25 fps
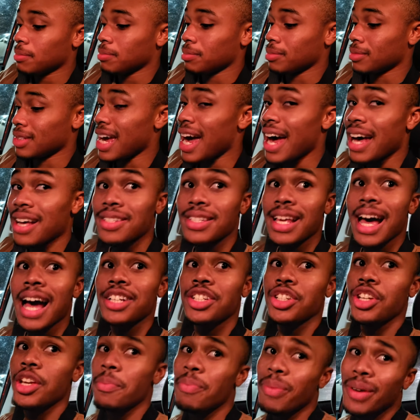Yeah, it's
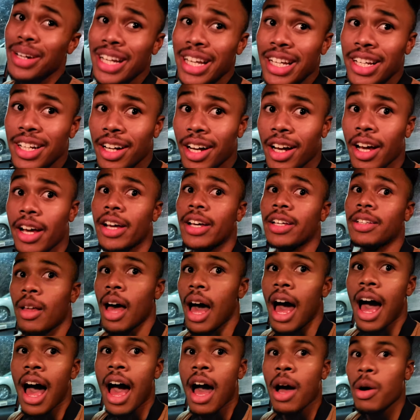actually pretty good.
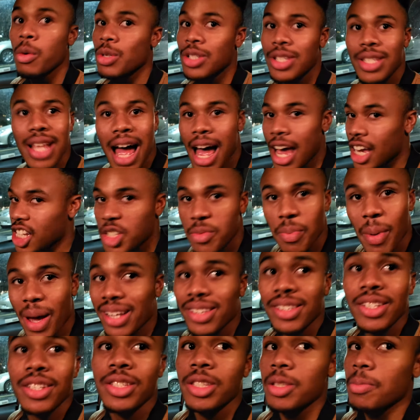I was not
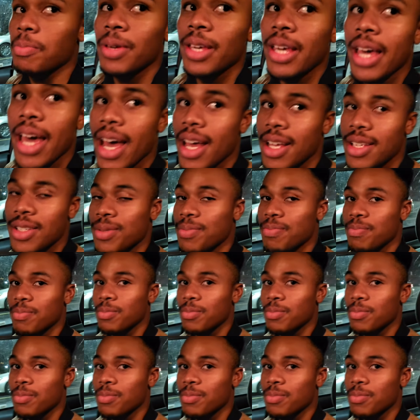expecting this to be as